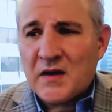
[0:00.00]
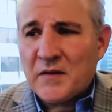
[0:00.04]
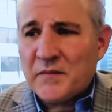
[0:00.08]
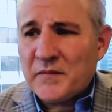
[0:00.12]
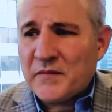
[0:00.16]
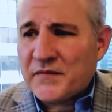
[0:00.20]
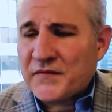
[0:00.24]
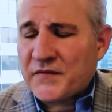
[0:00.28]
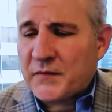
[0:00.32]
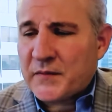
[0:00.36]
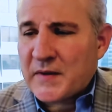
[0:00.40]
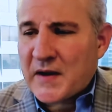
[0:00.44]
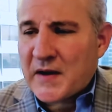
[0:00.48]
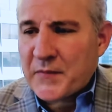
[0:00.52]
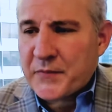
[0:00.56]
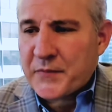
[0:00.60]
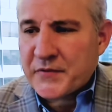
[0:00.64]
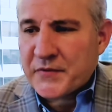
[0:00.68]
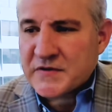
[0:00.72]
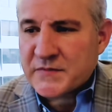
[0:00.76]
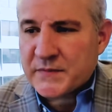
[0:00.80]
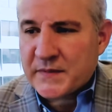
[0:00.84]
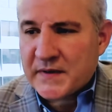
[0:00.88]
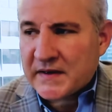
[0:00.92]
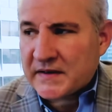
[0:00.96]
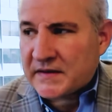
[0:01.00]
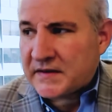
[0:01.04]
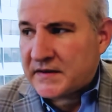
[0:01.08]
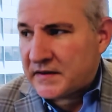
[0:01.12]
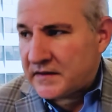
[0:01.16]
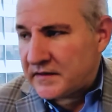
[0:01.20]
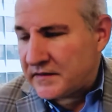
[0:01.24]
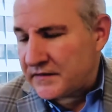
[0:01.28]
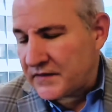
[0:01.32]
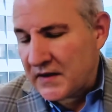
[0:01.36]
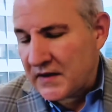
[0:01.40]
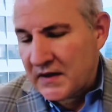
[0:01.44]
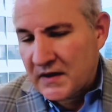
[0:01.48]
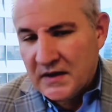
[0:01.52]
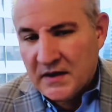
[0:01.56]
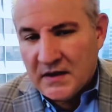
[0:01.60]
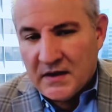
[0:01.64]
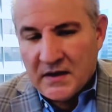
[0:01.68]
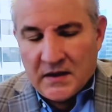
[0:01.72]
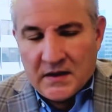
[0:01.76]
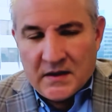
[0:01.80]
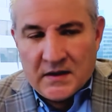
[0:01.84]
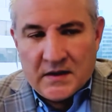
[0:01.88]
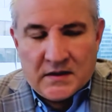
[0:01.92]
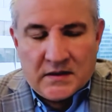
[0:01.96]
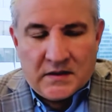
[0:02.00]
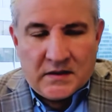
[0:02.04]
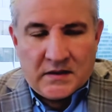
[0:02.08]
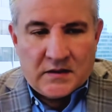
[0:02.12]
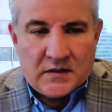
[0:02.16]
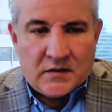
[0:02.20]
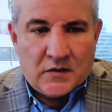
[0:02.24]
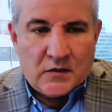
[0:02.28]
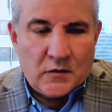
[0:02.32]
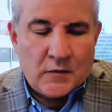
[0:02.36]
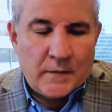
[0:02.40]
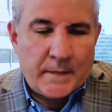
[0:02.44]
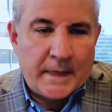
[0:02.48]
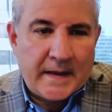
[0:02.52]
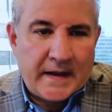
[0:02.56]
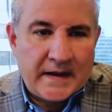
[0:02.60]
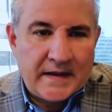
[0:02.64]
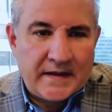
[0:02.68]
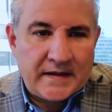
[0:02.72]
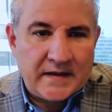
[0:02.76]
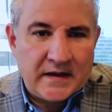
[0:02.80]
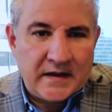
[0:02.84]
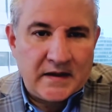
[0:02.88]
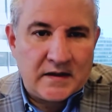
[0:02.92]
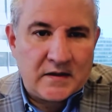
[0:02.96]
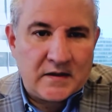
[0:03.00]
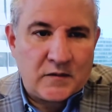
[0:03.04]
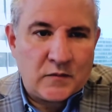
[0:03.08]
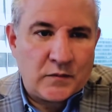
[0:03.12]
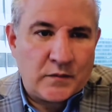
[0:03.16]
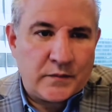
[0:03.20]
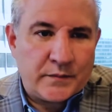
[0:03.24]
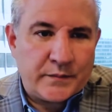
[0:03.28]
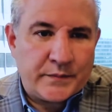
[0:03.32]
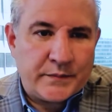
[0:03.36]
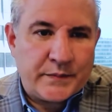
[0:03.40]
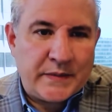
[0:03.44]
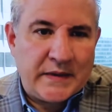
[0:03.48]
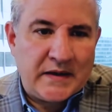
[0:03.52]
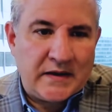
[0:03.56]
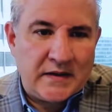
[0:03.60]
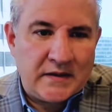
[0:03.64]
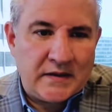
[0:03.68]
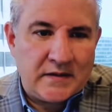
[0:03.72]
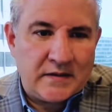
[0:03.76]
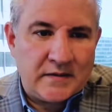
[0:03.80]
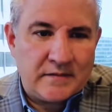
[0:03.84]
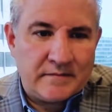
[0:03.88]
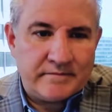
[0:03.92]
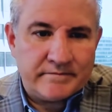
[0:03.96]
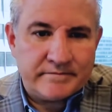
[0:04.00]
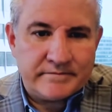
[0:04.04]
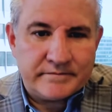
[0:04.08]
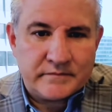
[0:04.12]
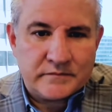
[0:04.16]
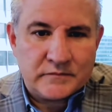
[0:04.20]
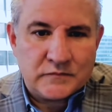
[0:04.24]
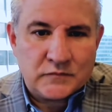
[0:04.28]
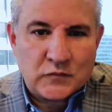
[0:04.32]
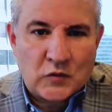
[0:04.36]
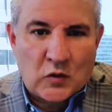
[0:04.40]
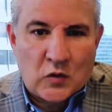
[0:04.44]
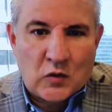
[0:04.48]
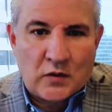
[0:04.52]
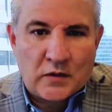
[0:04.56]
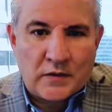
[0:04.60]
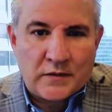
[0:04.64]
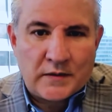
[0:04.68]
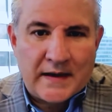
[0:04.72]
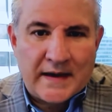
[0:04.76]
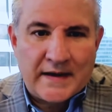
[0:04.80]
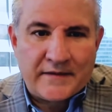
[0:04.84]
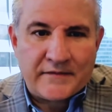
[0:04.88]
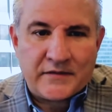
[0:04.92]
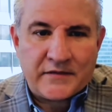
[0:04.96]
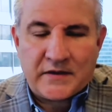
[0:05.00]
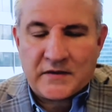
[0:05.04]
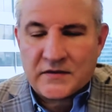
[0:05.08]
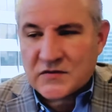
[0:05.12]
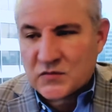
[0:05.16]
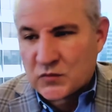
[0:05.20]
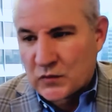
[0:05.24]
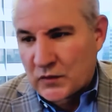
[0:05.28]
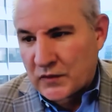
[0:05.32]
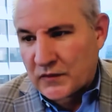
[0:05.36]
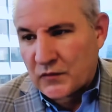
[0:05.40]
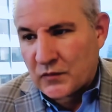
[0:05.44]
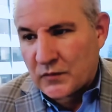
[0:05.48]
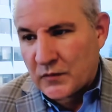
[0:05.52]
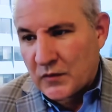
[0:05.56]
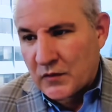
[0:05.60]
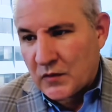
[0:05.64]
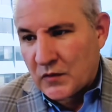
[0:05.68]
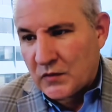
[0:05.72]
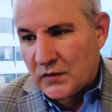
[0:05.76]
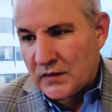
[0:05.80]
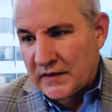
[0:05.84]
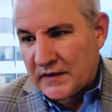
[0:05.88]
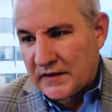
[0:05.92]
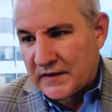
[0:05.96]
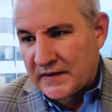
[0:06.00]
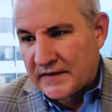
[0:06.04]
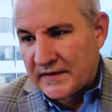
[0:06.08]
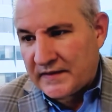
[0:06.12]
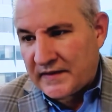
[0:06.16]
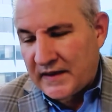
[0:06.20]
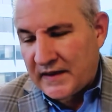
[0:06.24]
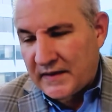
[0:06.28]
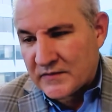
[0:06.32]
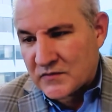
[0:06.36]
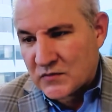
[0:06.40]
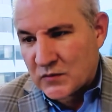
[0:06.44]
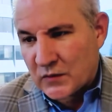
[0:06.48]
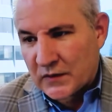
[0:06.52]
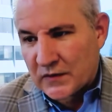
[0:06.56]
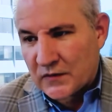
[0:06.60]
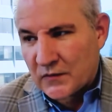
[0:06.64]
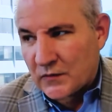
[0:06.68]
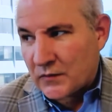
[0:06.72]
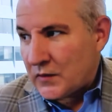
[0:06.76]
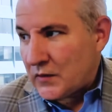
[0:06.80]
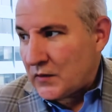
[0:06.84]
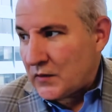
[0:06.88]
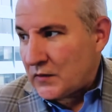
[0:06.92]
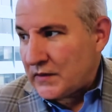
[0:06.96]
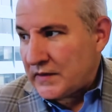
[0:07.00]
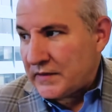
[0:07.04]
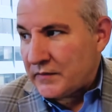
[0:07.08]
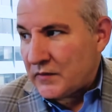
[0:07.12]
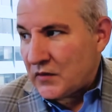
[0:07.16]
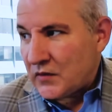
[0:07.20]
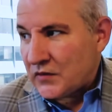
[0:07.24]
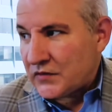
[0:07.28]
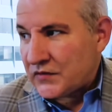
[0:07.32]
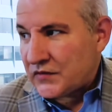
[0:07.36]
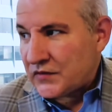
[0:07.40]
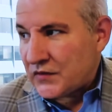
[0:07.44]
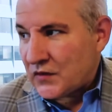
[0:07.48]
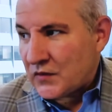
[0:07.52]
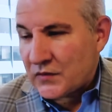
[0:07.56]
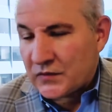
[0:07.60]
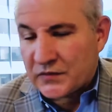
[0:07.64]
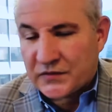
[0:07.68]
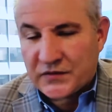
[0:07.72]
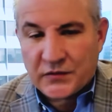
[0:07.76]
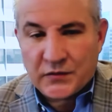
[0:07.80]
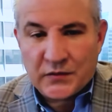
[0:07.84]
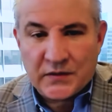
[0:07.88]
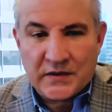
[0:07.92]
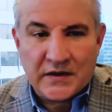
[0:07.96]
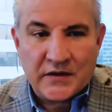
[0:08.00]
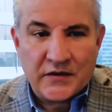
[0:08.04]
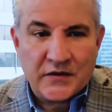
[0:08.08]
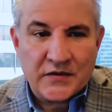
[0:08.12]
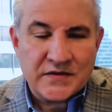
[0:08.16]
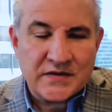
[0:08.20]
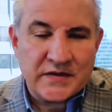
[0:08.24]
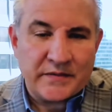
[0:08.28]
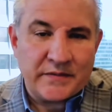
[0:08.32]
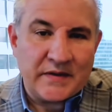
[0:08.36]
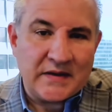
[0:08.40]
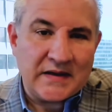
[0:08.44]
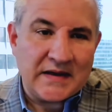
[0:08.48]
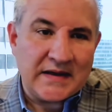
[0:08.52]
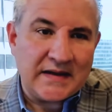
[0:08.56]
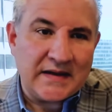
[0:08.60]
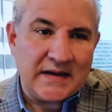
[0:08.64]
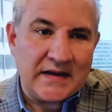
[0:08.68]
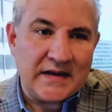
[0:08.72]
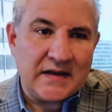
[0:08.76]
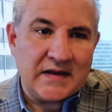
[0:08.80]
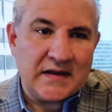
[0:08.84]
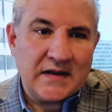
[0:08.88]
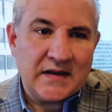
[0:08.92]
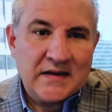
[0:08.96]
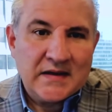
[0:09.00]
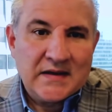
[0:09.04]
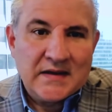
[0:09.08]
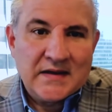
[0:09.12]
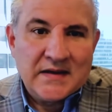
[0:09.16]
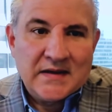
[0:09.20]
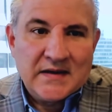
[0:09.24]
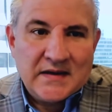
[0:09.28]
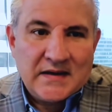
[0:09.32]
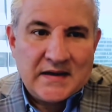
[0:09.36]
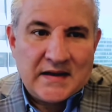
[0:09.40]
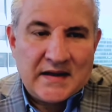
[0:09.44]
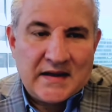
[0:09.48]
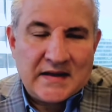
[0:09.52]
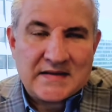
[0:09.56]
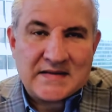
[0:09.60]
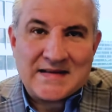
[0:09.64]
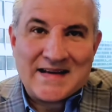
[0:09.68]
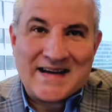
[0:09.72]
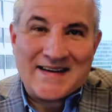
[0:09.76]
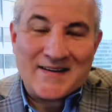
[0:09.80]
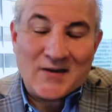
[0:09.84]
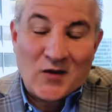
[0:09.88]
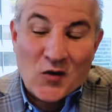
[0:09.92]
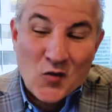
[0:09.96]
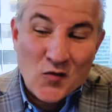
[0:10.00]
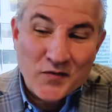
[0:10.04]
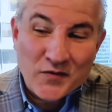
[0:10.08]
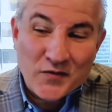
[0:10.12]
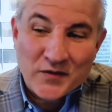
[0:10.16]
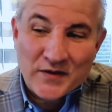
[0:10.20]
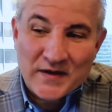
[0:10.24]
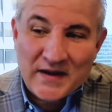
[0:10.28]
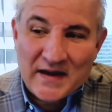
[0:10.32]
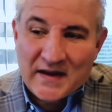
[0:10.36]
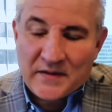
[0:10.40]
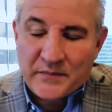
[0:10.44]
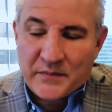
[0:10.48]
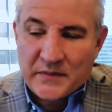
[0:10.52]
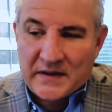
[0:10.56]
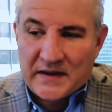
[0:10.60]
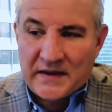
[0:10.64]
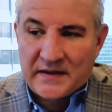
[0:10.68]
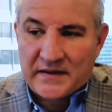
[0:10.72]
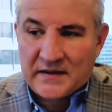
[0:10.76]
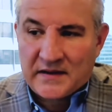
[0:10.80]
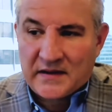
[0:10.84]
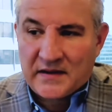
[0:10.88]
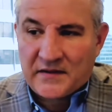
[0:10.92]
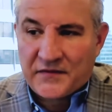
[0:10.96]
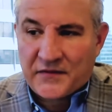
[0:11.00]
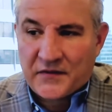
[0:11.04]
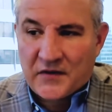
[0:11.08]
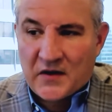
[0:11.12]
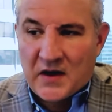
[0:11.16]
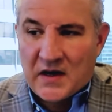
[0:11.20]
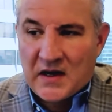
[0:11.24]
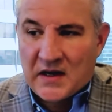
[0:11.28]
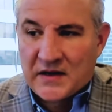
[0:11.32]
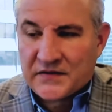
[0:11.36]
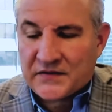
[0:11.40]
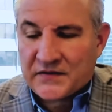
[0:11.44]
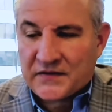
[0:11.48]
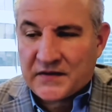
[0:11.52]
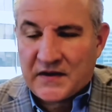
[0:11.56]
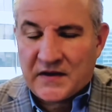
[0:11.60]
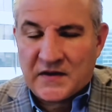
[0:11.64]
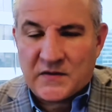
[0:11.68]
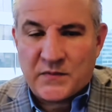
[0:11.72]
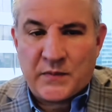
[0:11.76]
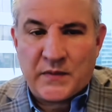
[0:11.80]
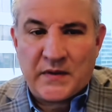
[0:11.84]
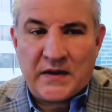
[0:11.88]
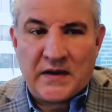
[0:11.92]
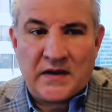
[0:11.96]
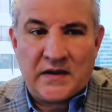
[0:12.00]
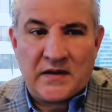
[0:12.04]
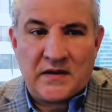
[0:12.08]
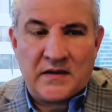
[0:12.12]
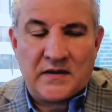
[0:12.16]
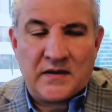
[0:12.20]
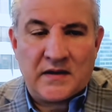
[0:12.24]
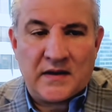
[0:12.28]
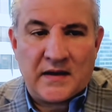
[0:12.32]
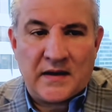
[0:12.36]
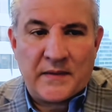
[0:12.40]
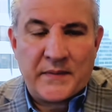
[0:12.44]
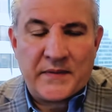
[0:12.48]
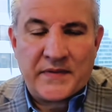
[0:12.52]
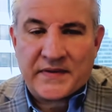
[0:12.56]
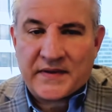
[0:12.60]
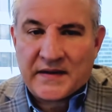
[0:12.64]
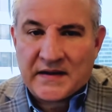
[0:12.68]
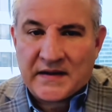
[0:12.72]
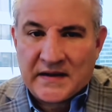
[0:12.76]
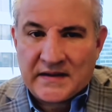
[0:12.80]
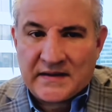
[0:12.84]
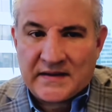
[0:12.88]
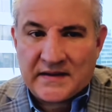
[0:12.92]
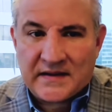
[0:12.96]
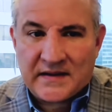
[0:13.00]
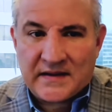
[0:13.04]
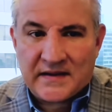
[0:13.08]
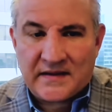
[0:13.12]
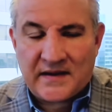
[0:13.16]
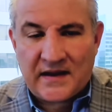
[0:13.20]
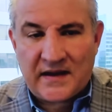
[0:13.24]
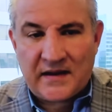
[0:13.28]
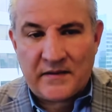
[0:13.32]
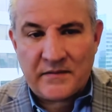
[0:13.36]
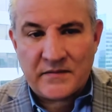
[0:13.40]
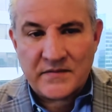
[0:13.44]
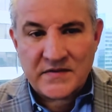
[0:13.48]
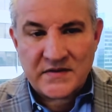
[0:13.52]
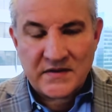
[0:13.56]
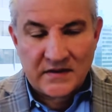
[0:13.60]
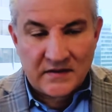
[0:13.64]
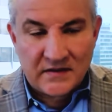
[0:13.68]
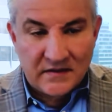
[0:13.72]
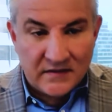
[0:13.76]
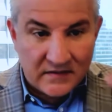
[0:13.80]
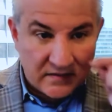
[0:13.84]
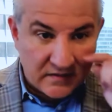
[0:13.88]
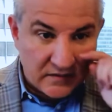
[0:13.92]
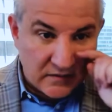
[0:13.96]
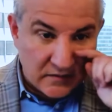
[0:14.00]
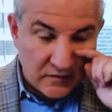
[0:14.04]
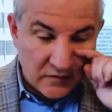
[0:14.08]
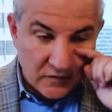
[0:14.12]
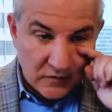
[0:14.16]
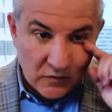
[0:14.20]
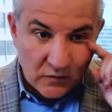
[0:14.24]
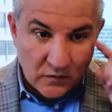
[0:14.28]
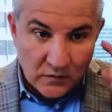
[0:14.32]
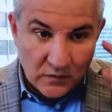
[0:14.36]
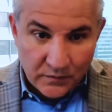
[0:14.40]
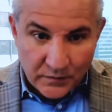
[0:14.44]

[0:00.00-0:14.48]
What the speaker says: From our perspective, I think being or having us work remotely, the teams working remotely mostly over 2 years. I mean, I think it's not over yet, but I think for us, it's being empathetic to the teams and to,